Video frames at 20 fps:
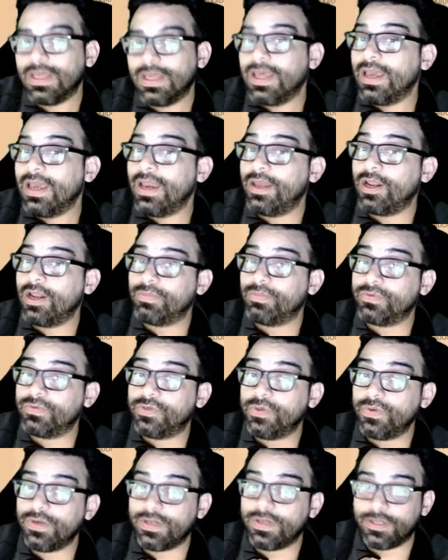an
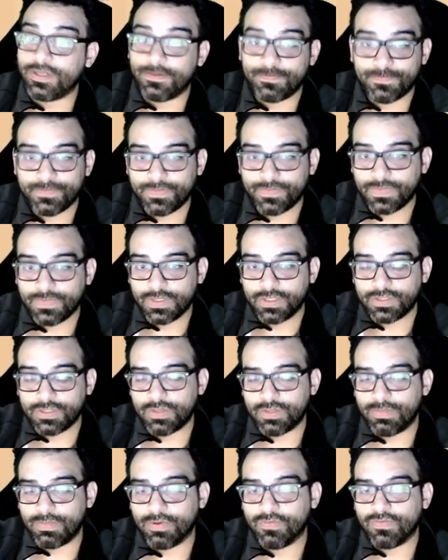opportunity to
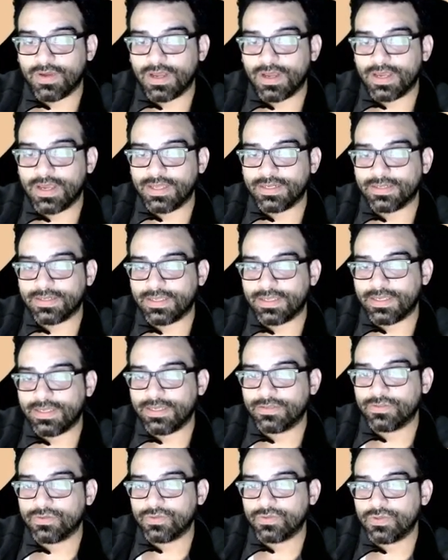provide
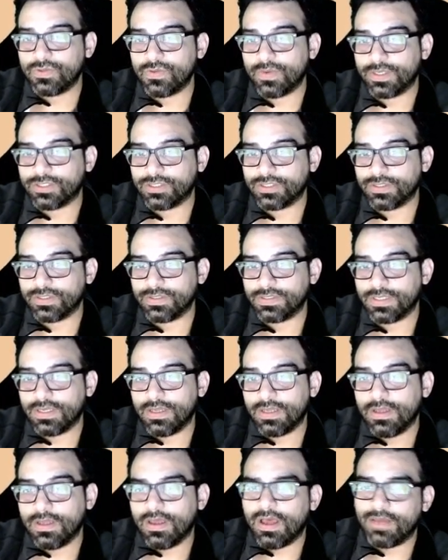answers to questions
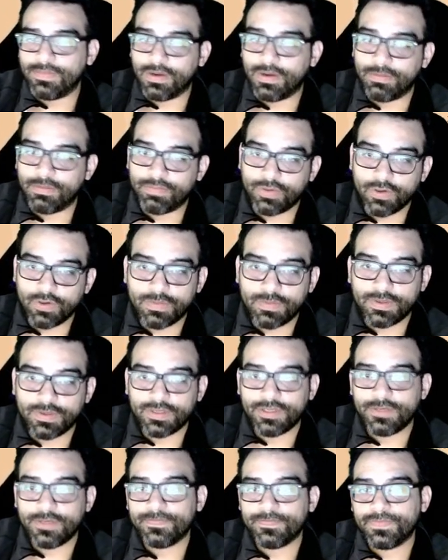about
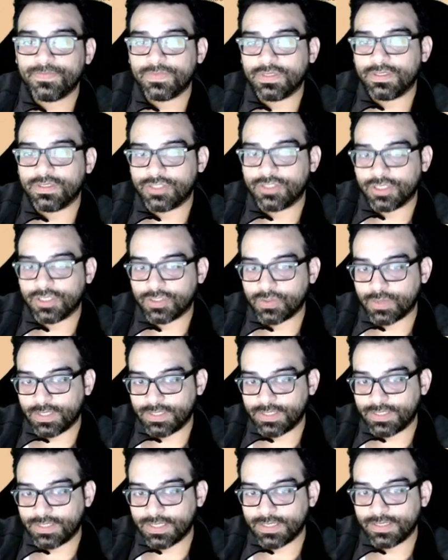puberty, sexual
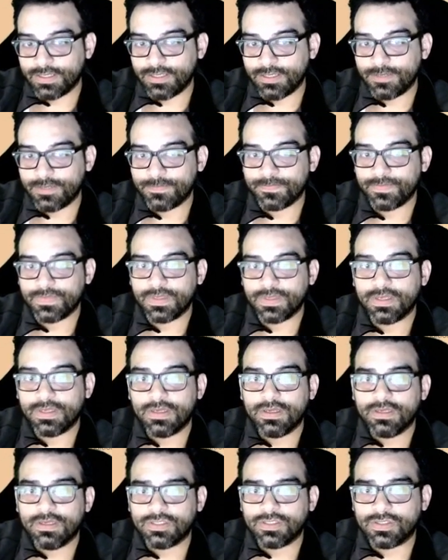identity.
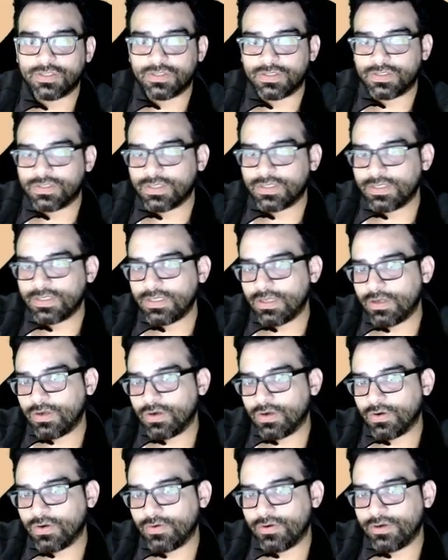The study
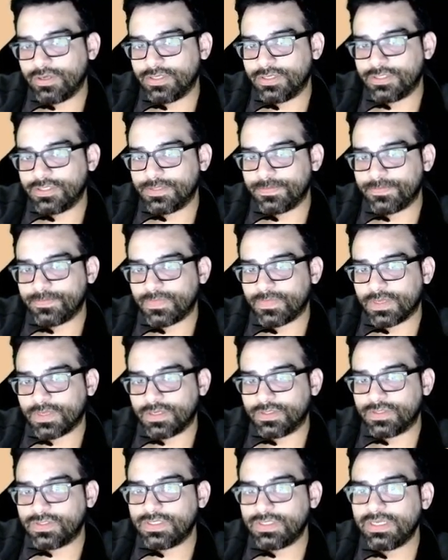encouraged
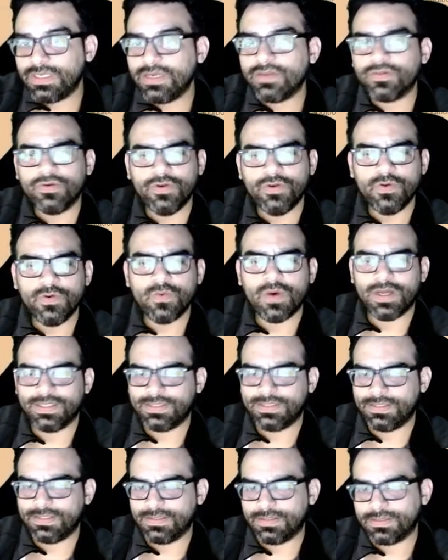seeing the
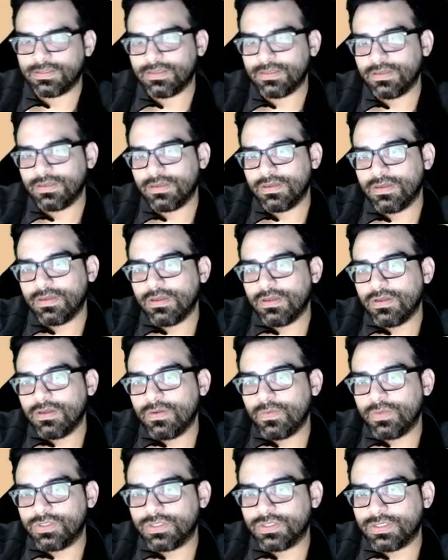nuances
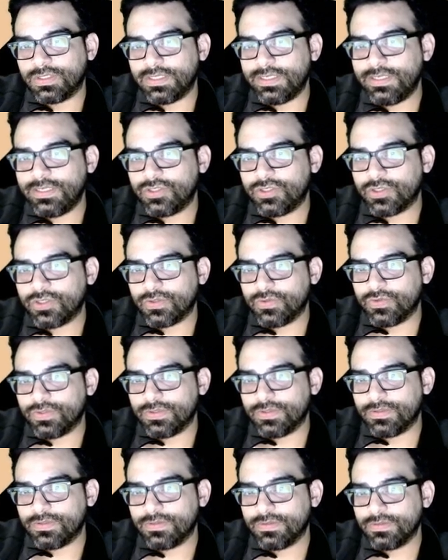which lead
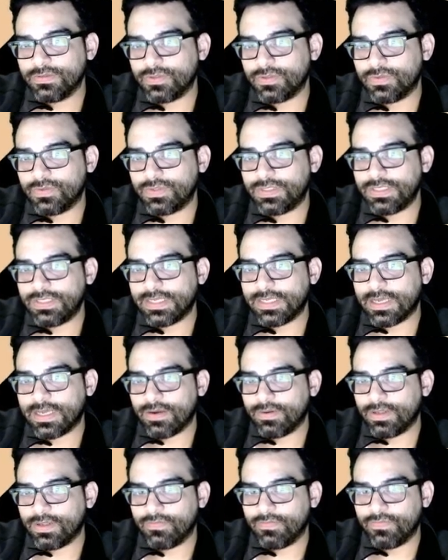children to seek out
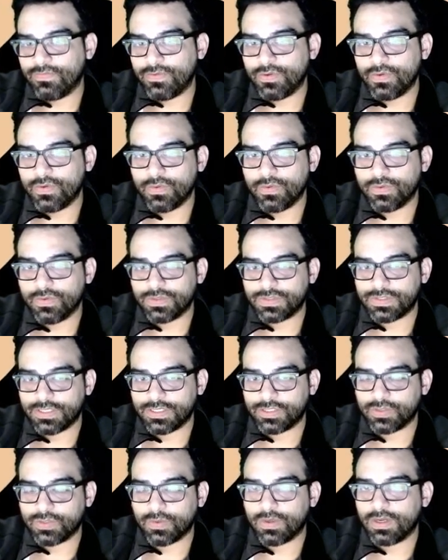and view
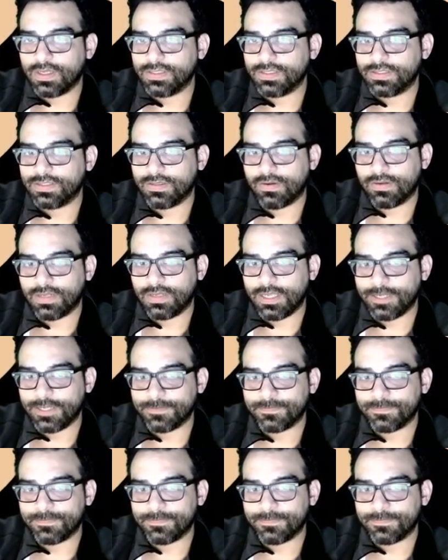sexual content online.